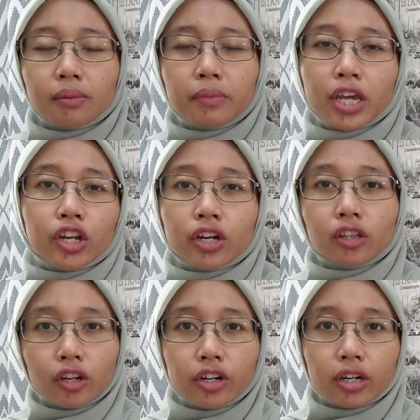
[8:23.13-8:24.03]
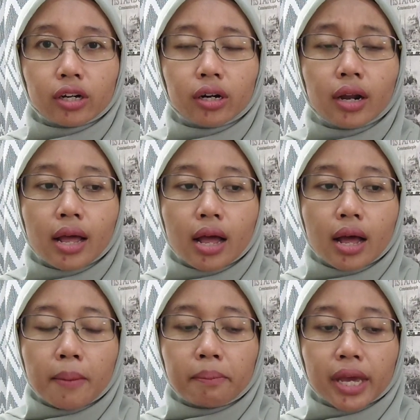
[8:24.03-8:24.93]
beginner learner,
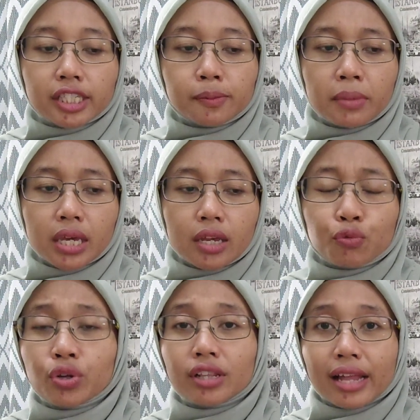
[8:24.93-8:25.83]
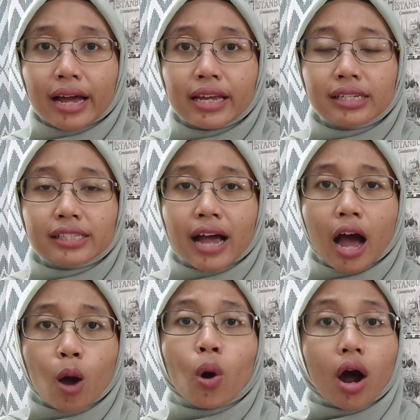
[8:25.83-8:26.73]
makes me realize
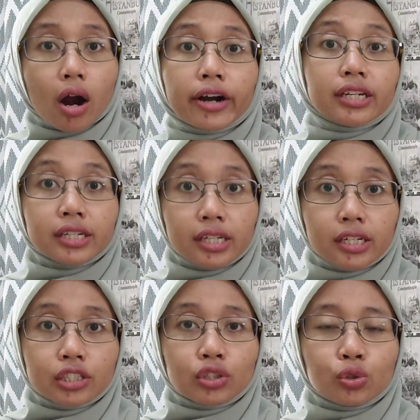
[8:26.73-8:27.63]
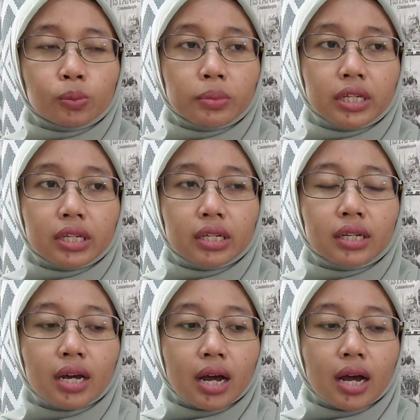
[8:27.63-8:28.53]
how hard it is to
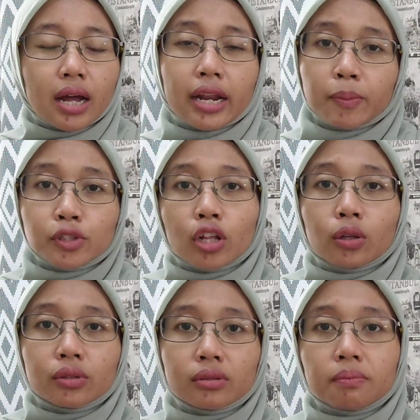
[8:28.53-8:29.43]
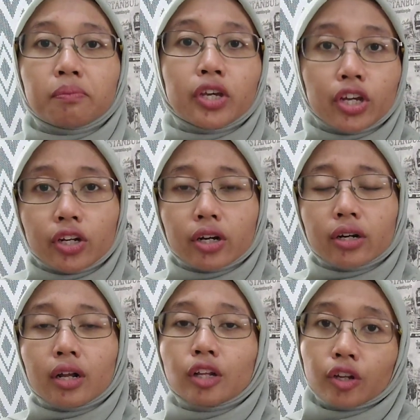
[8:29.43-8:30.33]
be an absolute
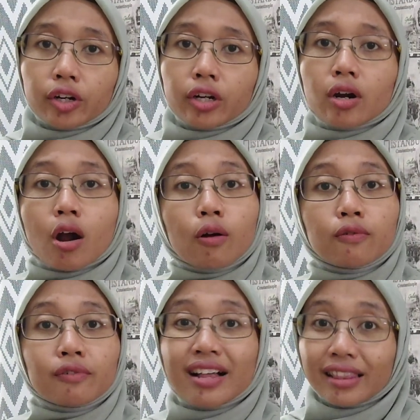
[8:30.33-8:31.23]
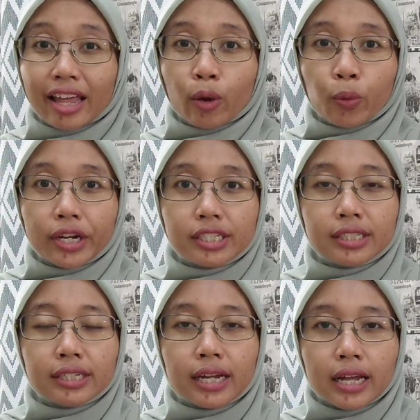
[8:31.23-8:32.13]
beginner learner of a language.